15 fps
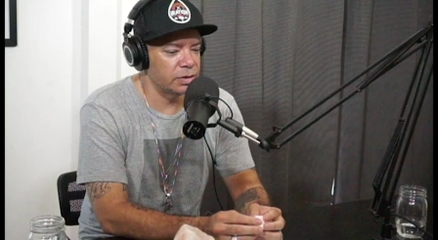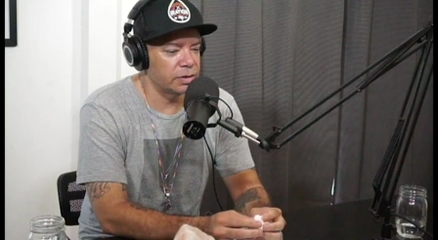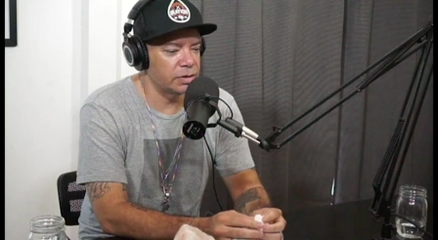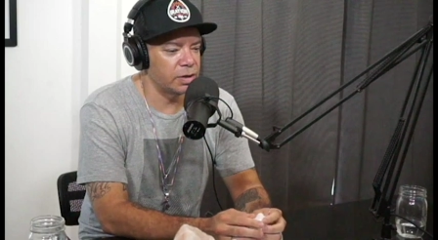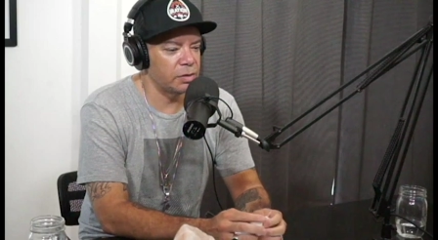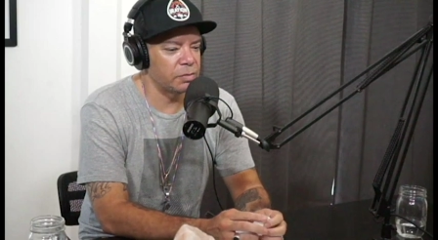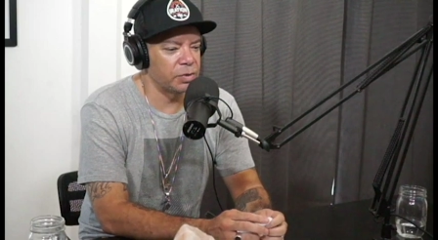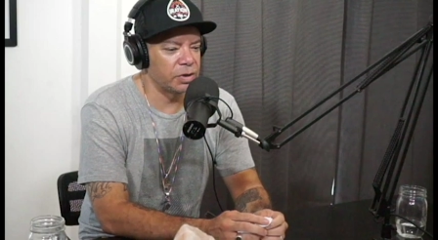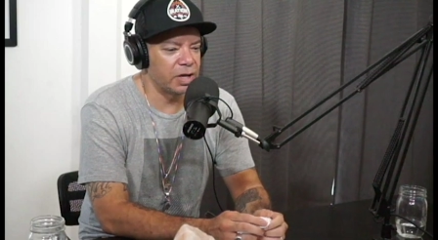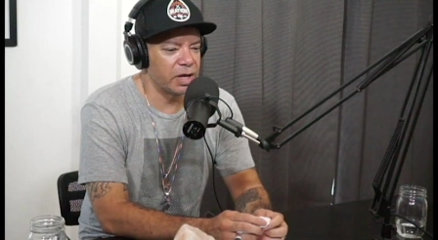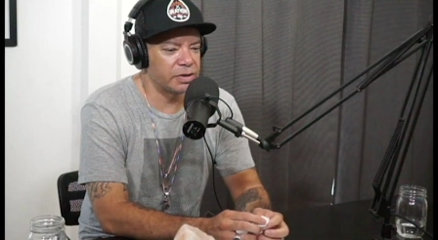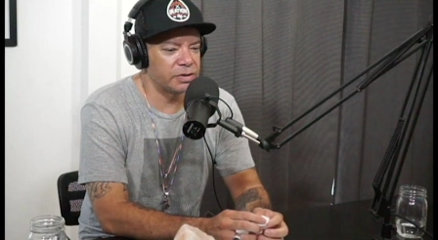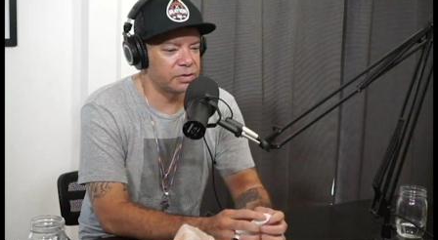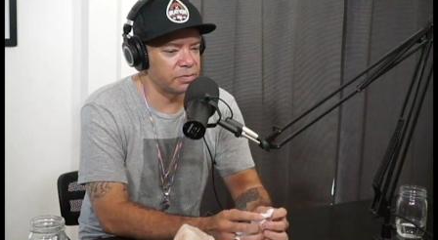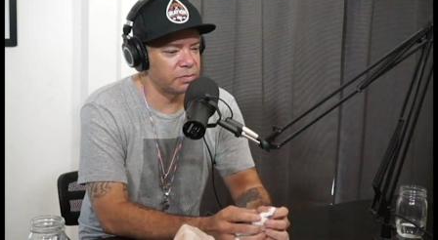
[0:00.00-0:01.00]
Yeah, but
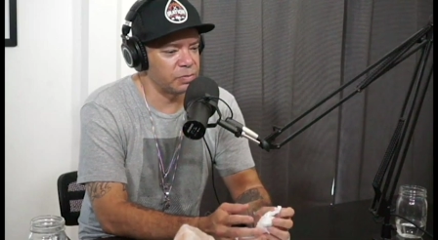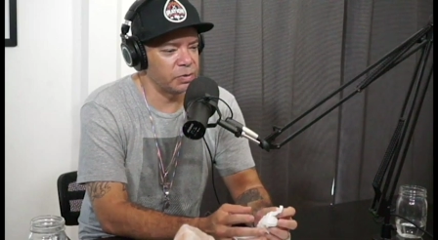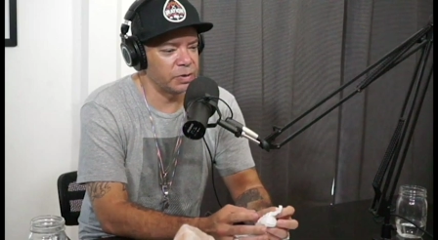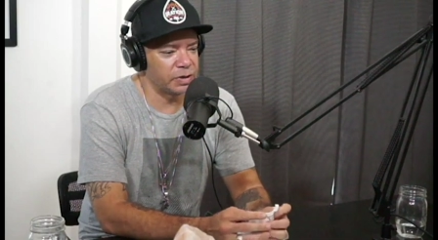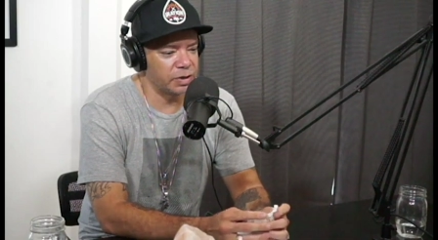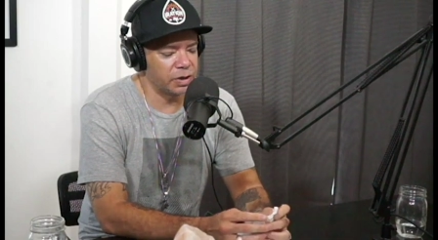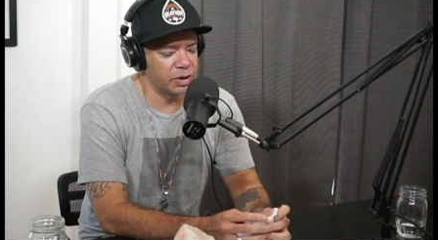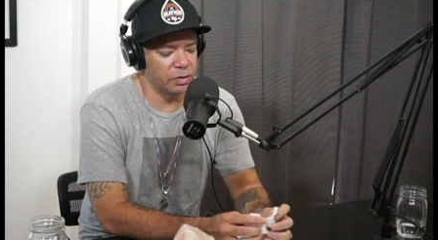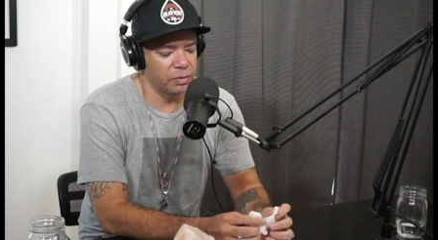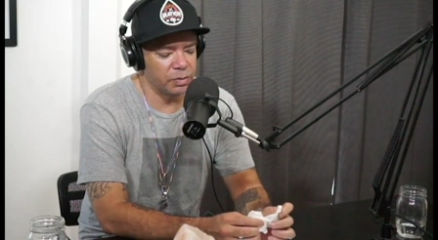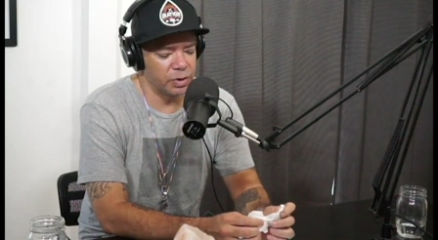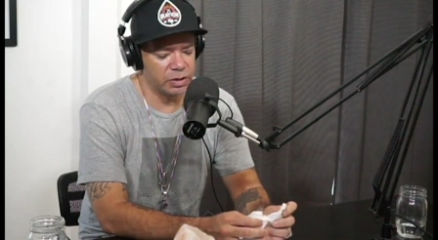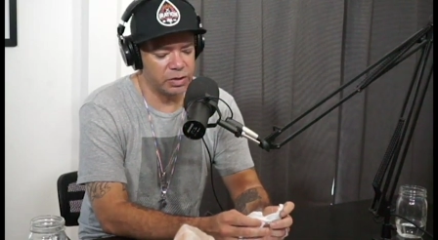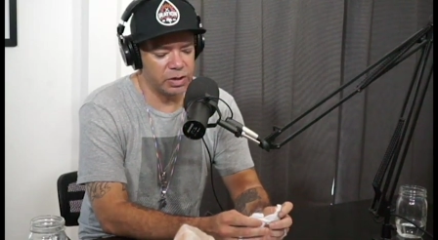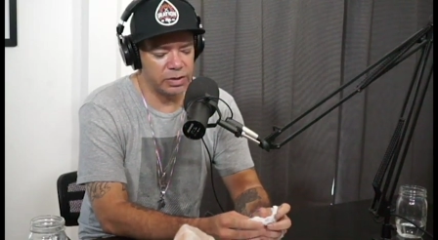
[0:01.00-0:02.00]
that's speaking of Carol
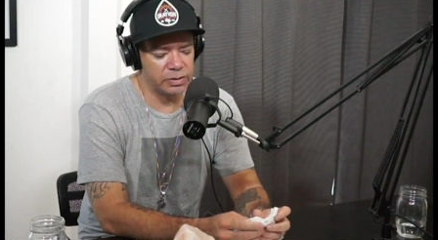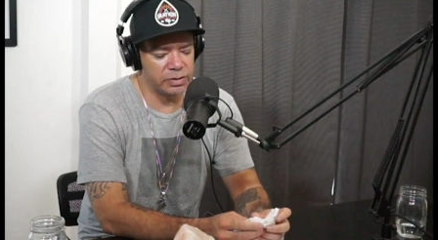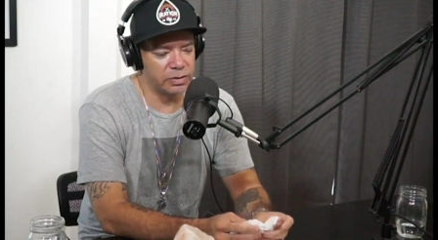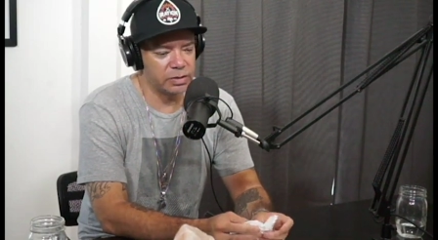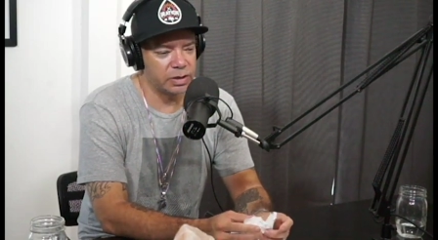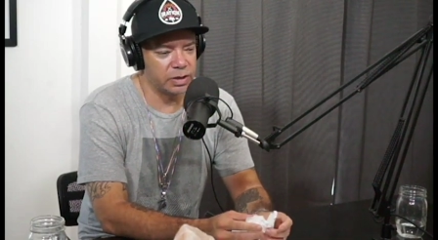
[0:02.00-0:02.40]
Moss. That's the thing.